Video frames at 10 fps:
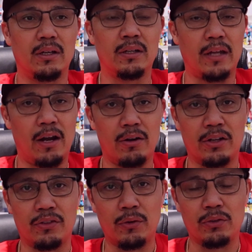and
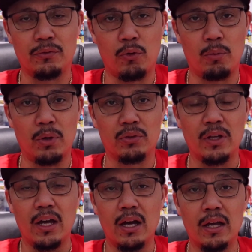arrogance first and foremost.
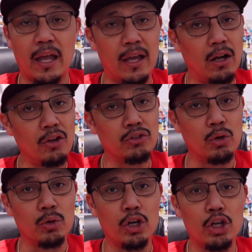And
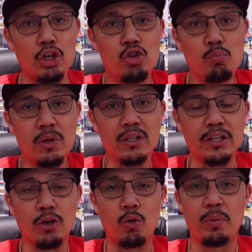also,
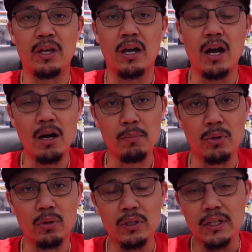humility or being
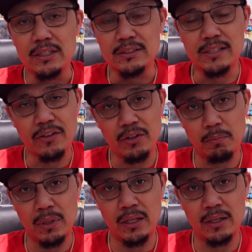humble
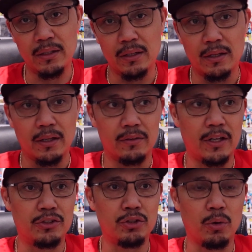doesn't mean
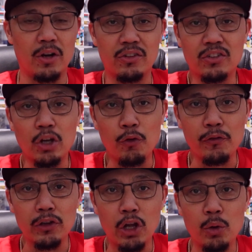that you are
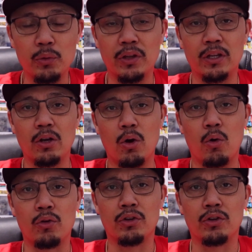self-loathing or